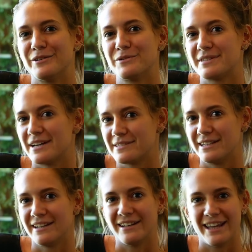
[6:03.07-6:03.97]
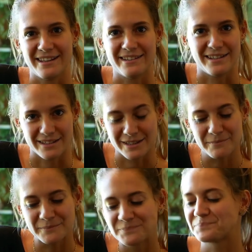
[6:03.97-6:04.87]

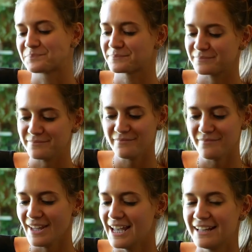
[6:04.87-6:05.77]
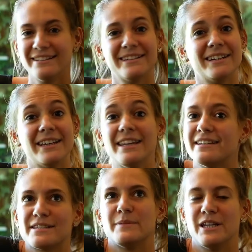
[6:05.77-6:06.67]
2018 and
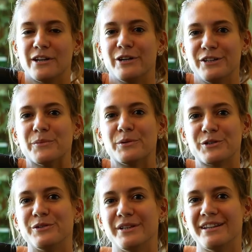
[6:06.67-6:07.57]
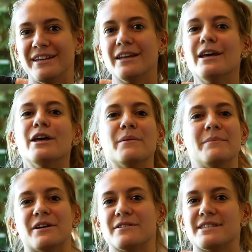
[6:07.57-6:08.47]
it has been a great opportunity
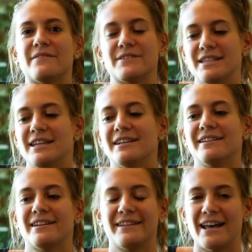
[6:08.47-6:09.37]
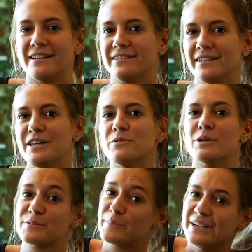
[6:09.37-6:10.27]
because I've seen that he
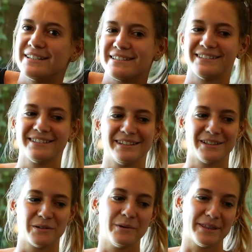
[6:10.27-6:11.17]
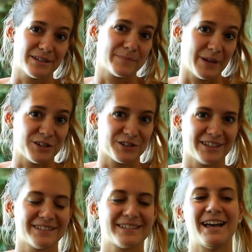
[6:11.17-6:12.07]
was present with his
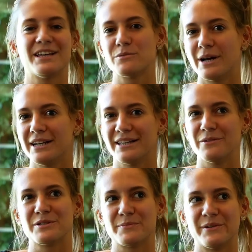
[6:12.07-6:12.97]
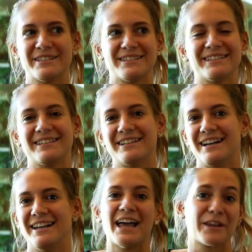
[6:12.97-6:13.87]
patients as well as he was present
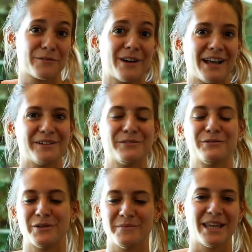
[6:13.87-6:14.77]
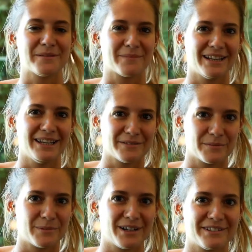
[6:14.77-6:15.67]
like father for me and my
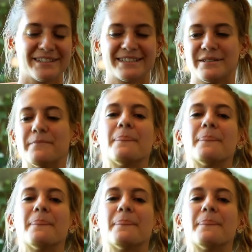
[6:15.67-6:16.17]
little brothers.